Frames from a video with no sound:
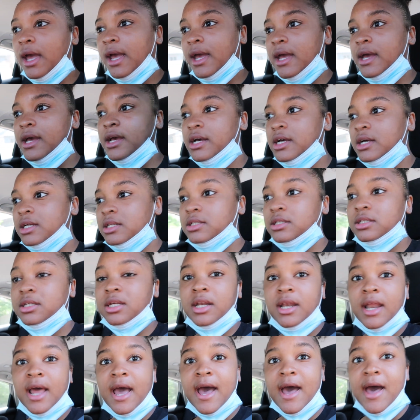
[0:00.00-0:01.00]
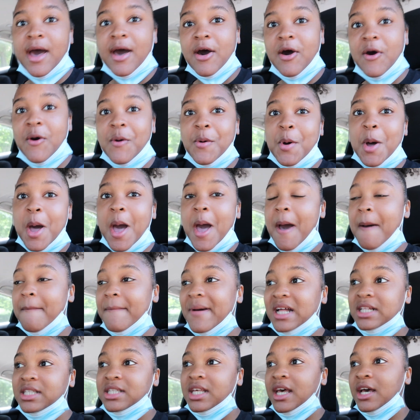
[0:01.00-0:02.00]
And now
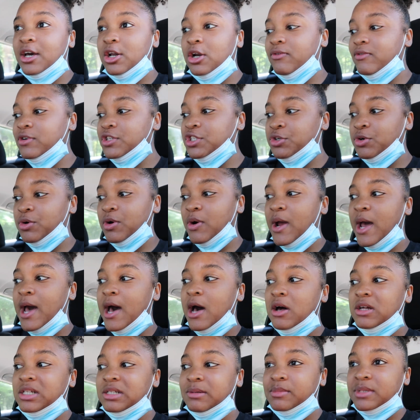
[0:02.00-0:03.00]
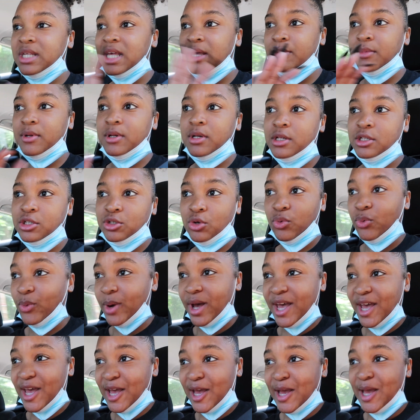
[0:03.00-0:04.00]
I'm about to head over to her house. I'm 10 minutes
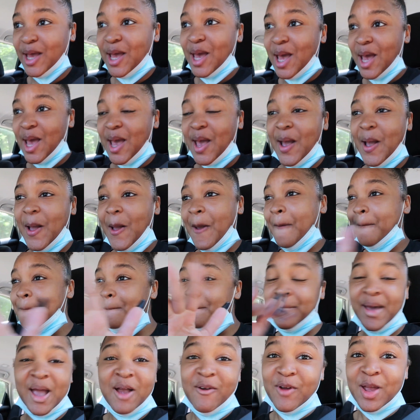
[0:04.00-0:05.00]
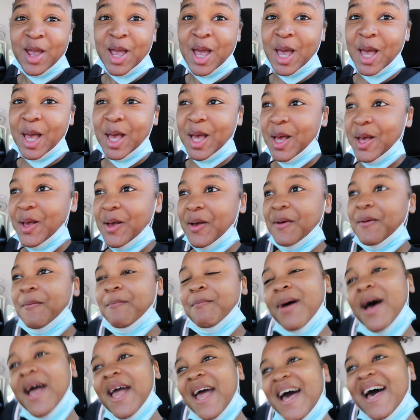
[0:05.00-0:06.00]
away and
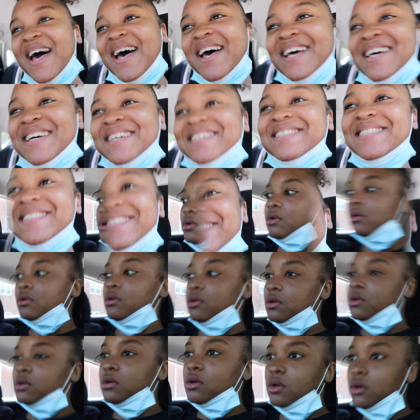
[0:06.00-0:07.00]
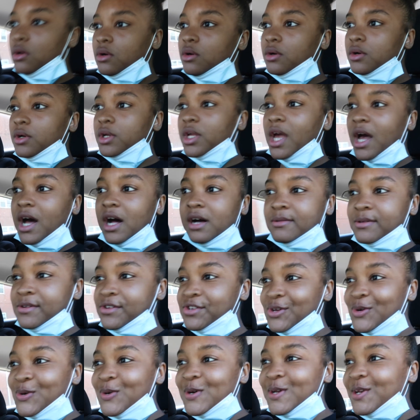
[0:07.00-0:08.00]
period. Bye guys. Oh yeah, I'm
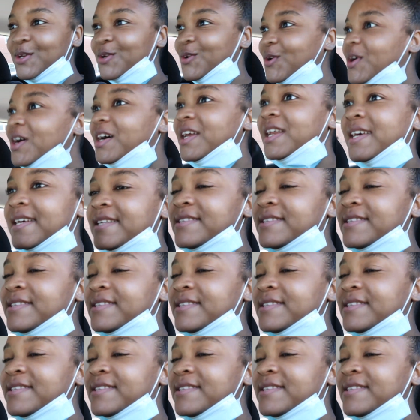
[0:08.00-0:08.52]
so annoyed.